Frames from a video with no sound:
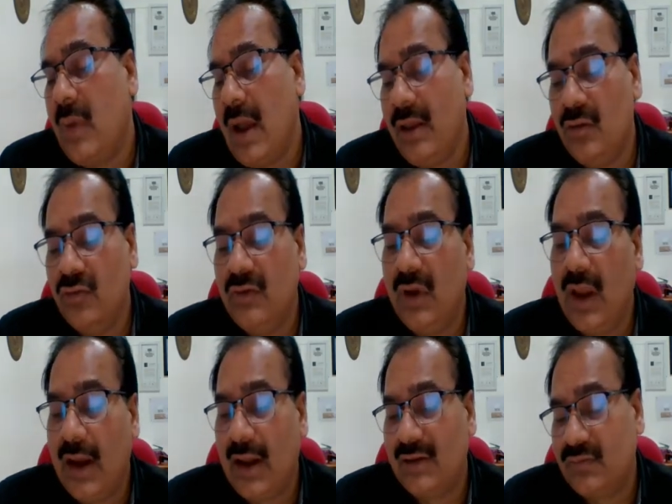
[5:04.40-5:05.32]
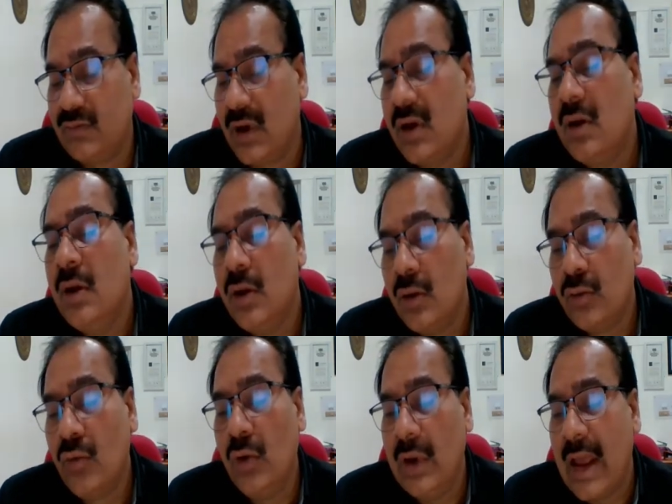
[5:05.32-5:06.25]
by using El Hospital
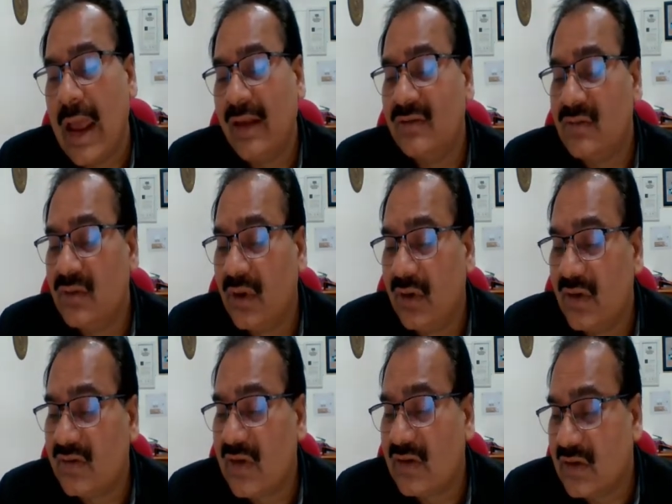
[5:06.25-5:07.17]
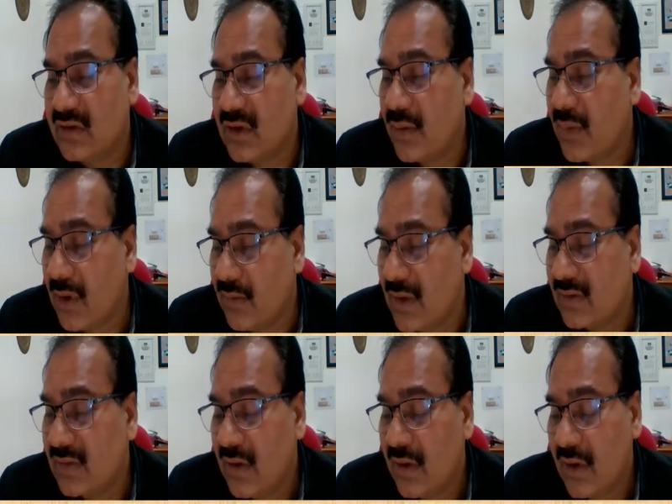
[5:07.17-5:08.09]
rule as discussed in the
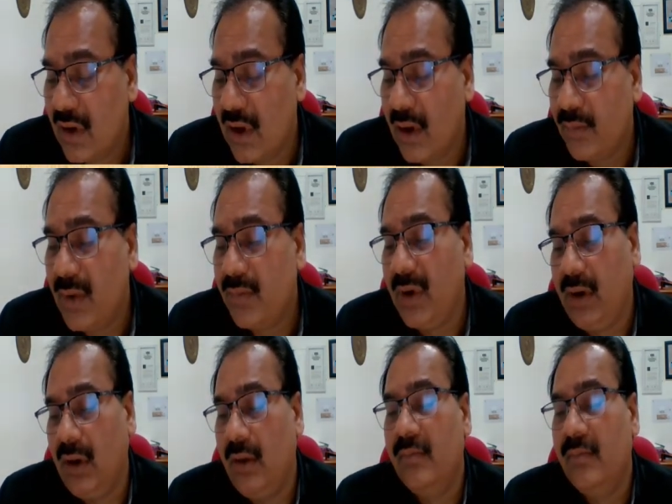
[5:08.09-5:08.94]
previous PPT.